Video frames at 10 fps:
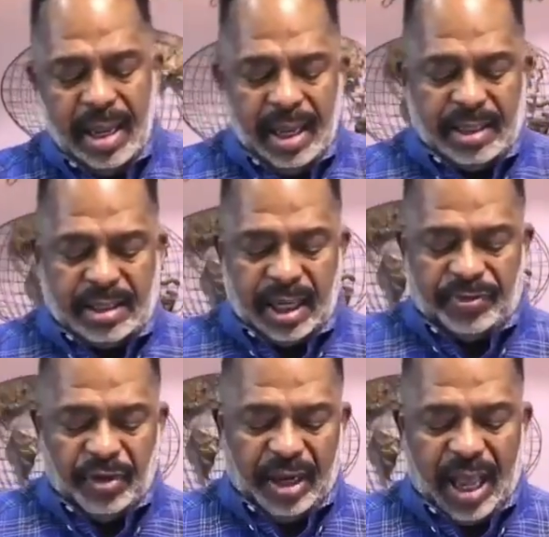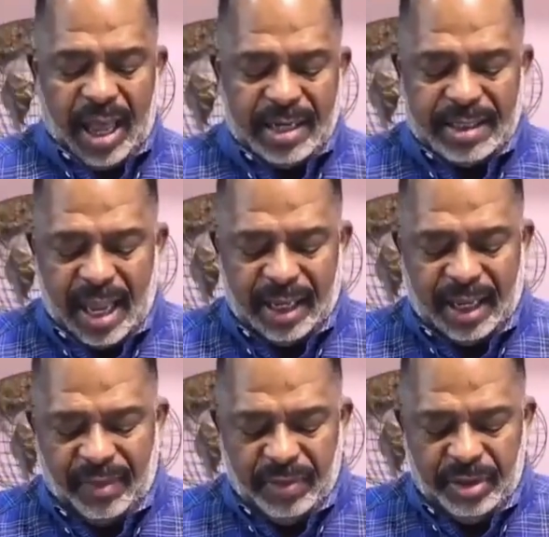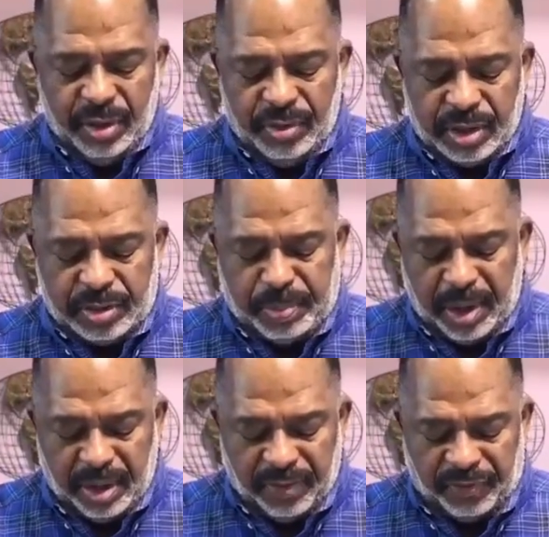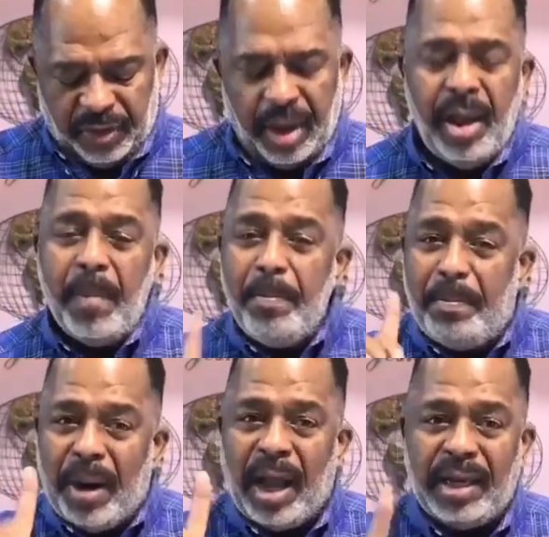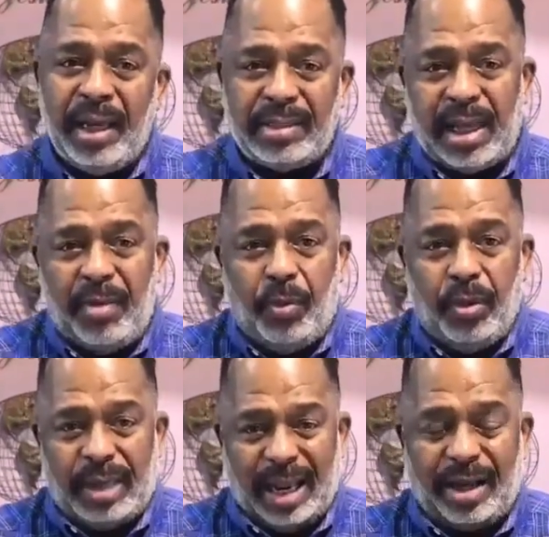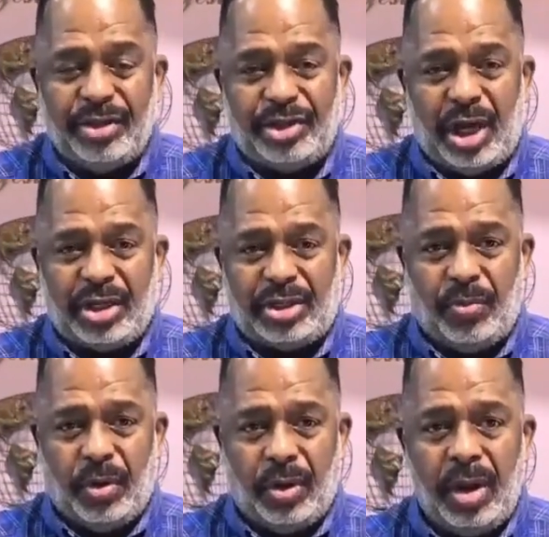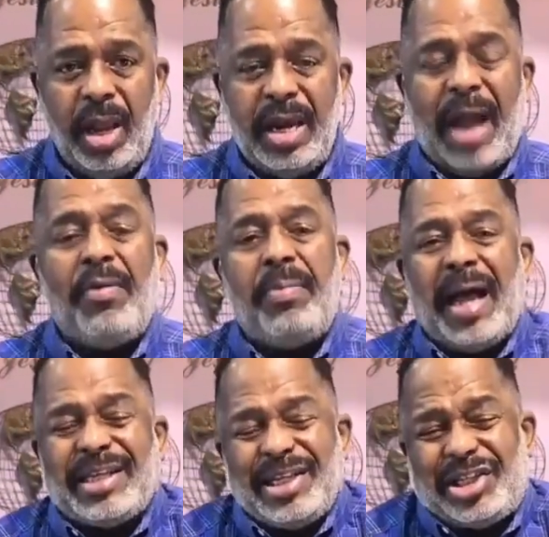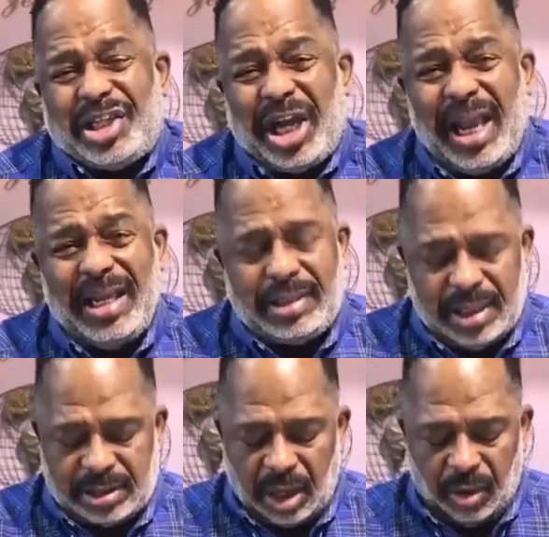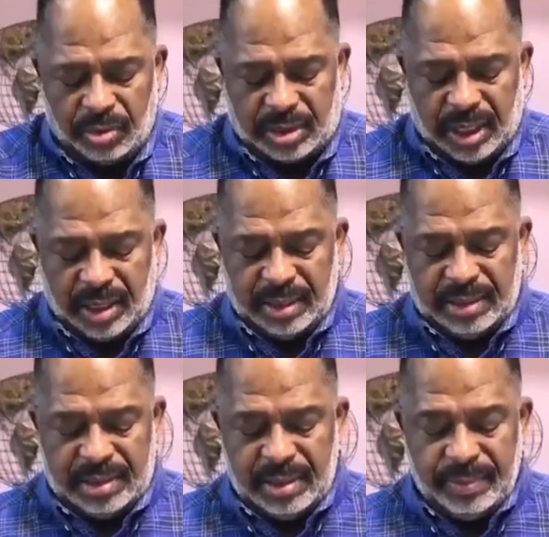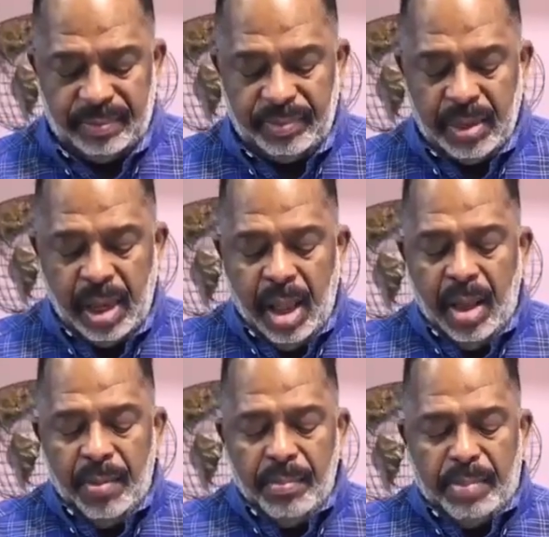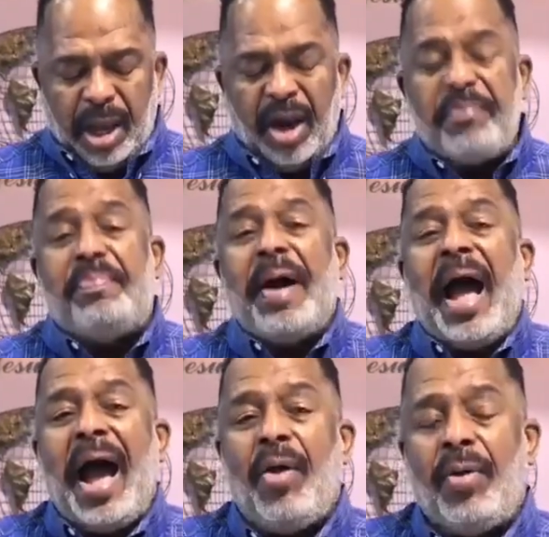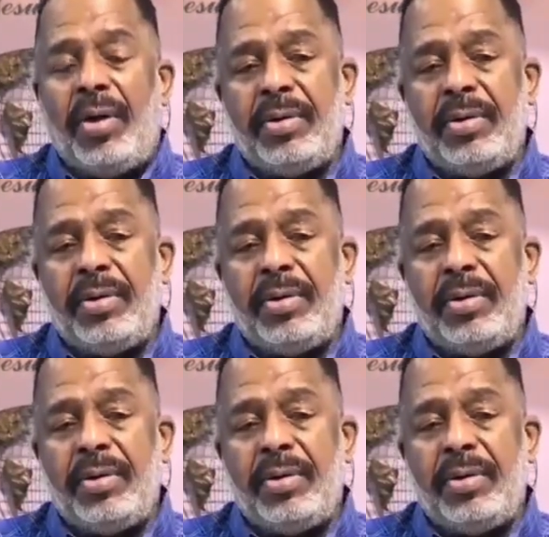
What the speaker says: He says, for God has not given you the spirit of fear. But, here's that conjunction word. Now we're about to change this whole sentence. But of power.